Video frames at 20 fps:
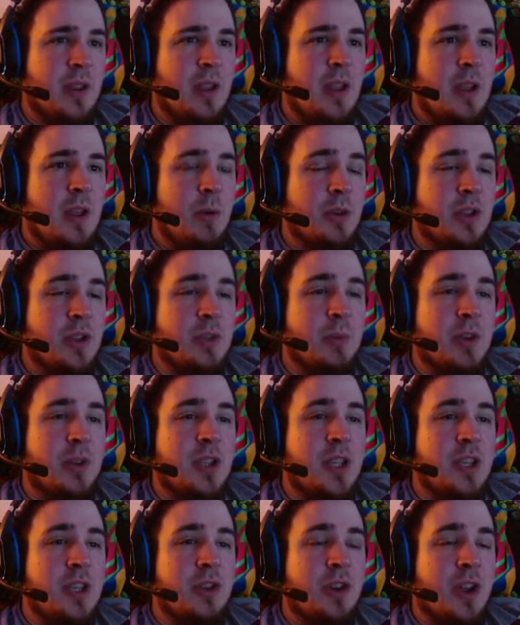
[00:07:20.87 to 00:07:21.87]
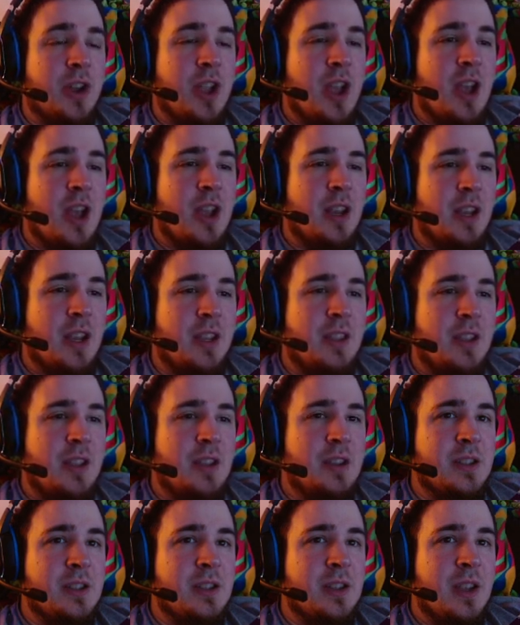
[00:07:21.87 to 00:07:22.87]
which is much easier to cut like
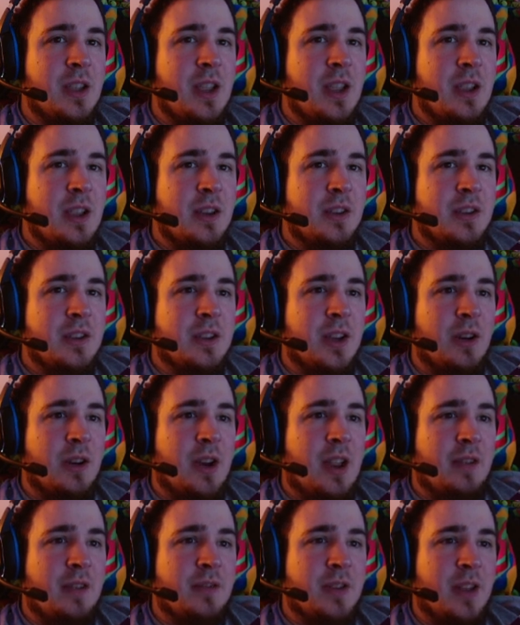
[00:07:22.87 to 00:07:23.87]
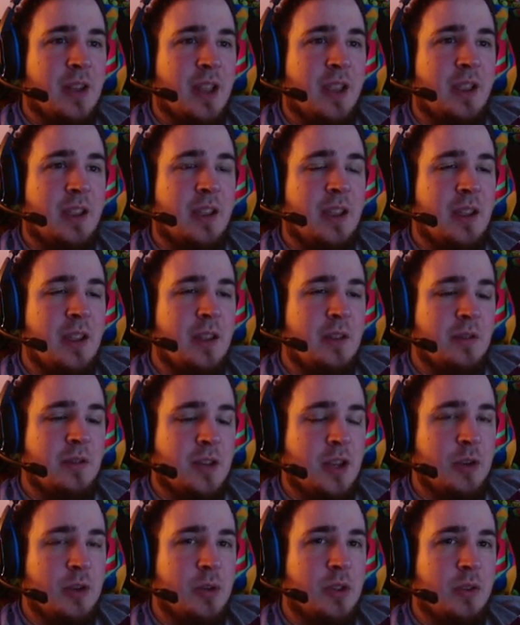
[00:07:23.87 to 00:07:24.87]
this, as I don't have to like
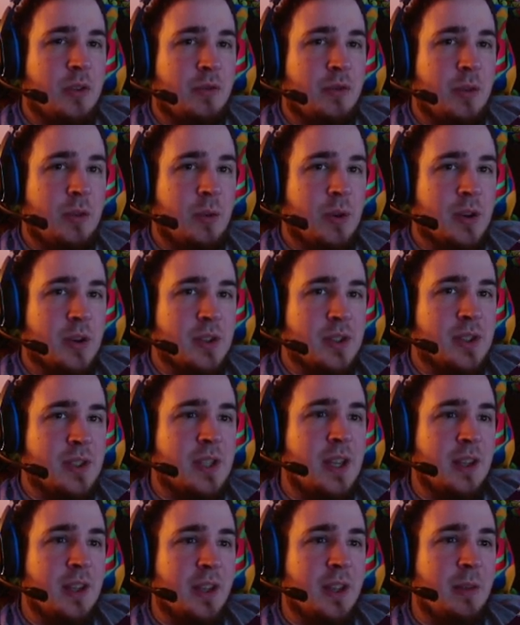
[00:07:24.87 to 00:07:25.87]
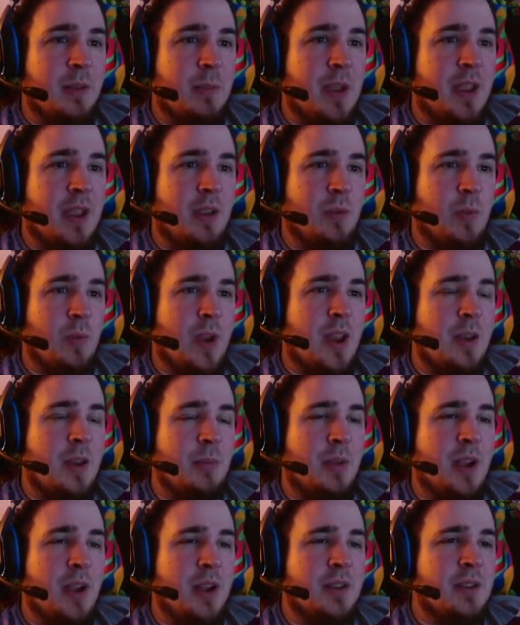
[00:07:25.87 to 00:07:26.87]
deal with the floor and ceiling and making random
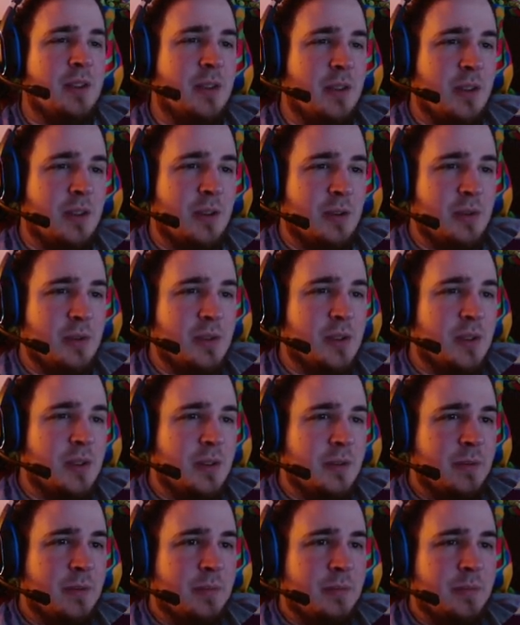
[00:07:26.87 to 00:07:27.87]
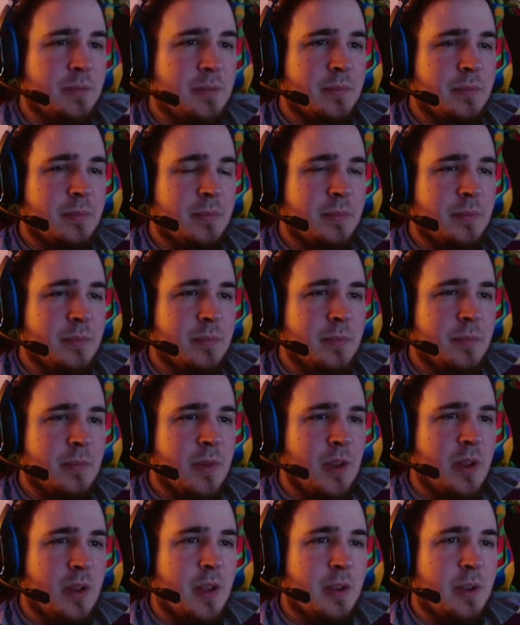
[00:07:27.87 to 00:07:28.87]
cuts into those. Oh,
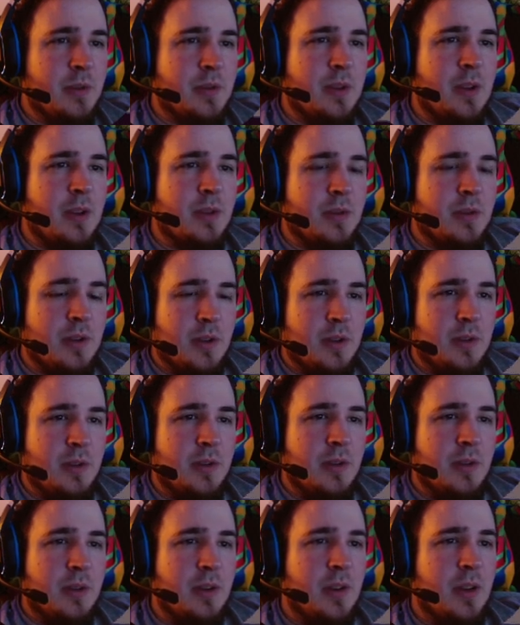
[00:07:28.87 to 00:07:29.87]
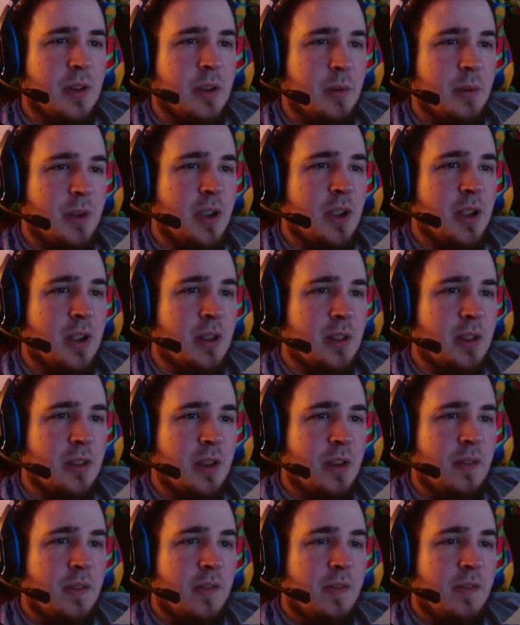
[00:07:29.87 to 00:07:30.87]
that was good. Can we cut the
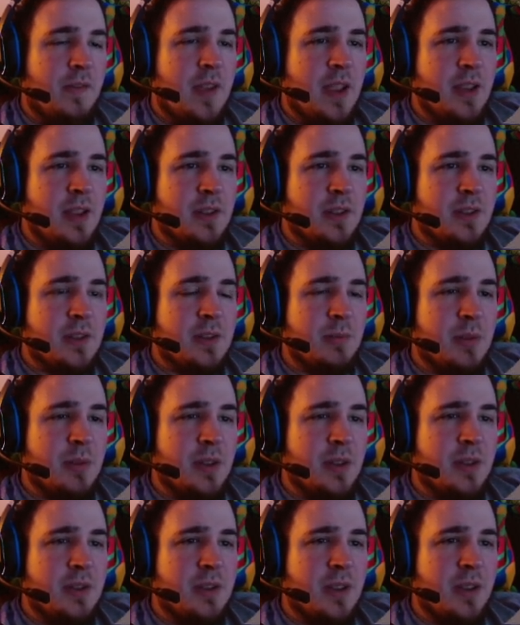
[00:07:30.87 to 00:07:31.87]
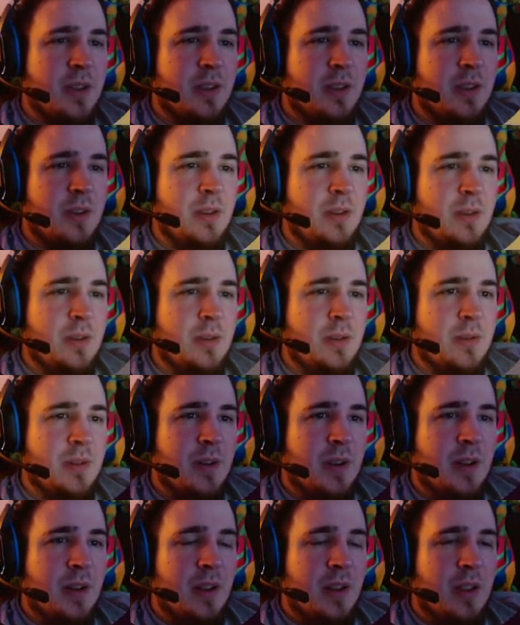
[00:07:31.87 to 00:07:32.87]
face, please? Thank you.
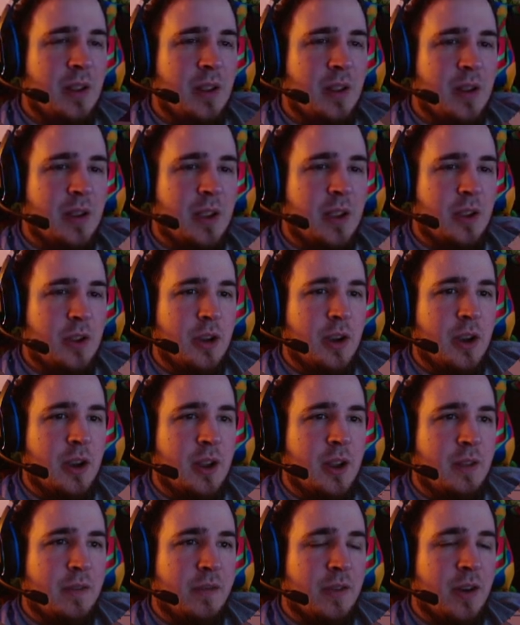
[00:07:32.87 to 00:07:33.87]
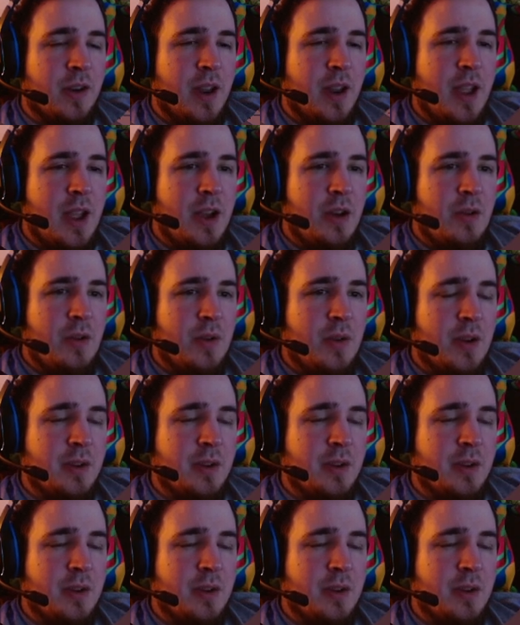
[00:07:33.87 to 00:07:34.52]
Okay, good enough for now.